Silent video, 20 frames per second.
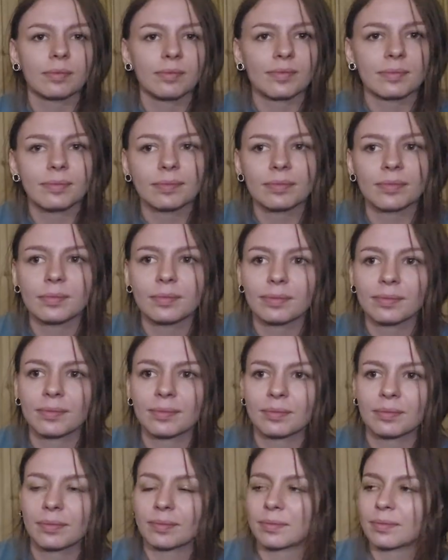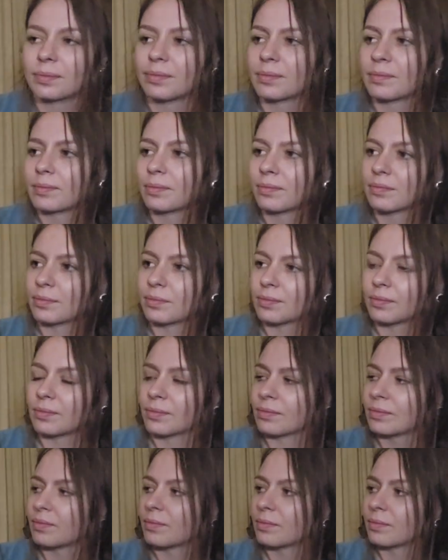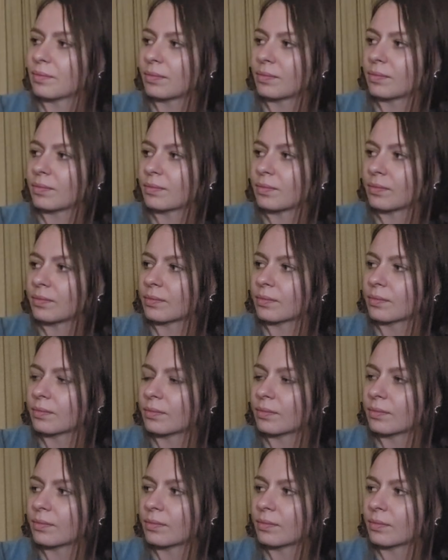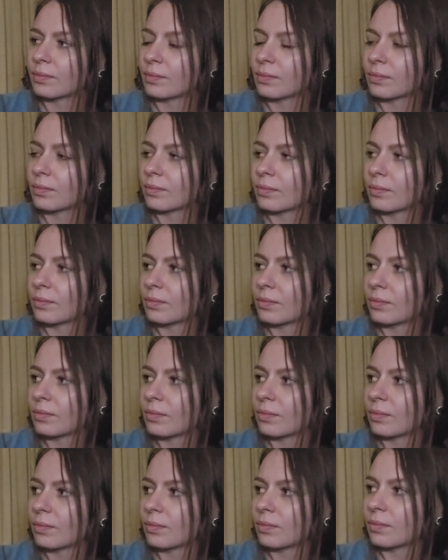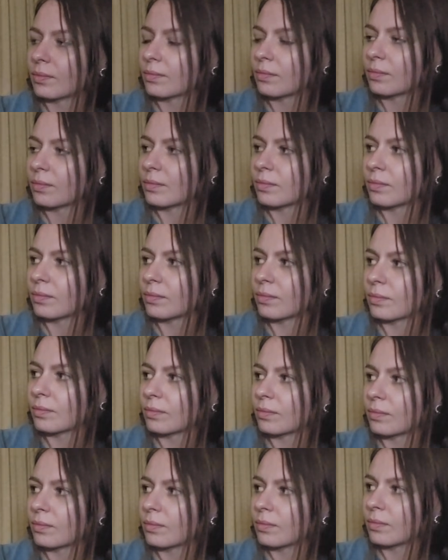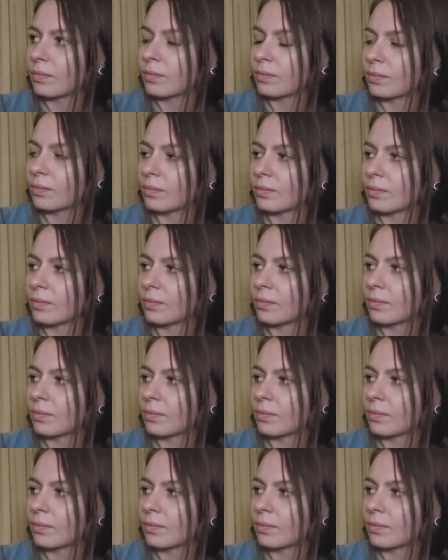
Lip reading: [no speech]